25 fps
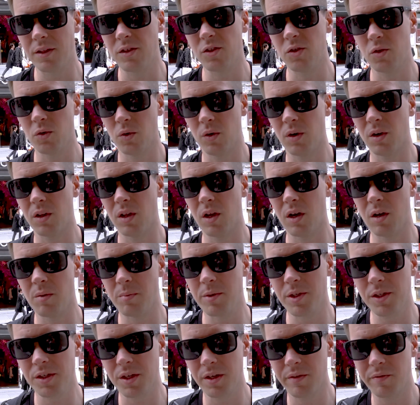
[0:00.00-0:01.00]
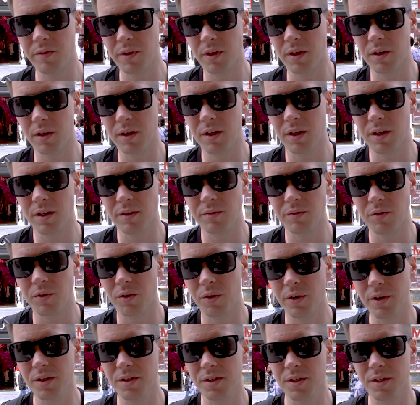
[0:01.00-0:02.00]
store alarm is giving a kind of
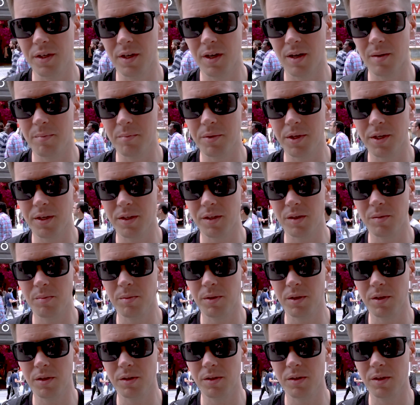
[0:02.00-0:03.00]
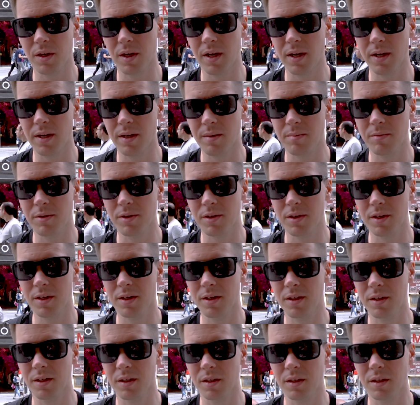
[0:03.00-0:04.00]
crazy ambiance because I am standing
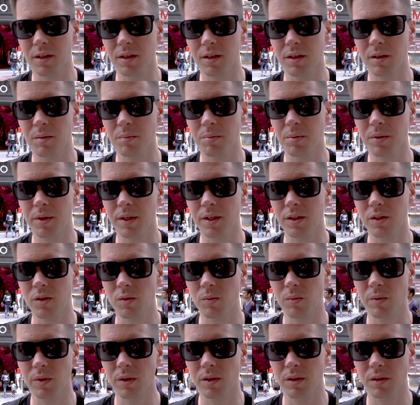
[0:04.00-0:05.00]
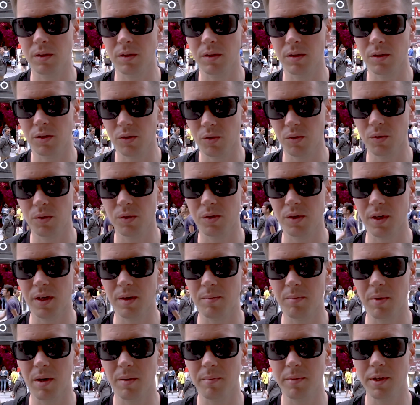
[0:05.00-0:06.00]
in a place where the suicide
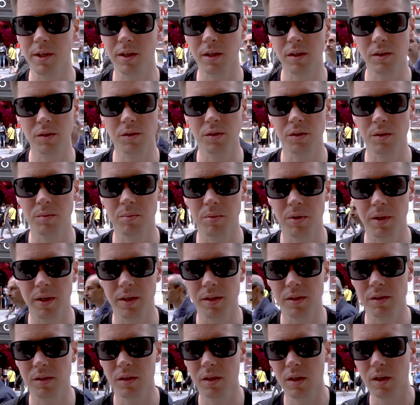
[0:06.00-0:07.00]
bombing took place.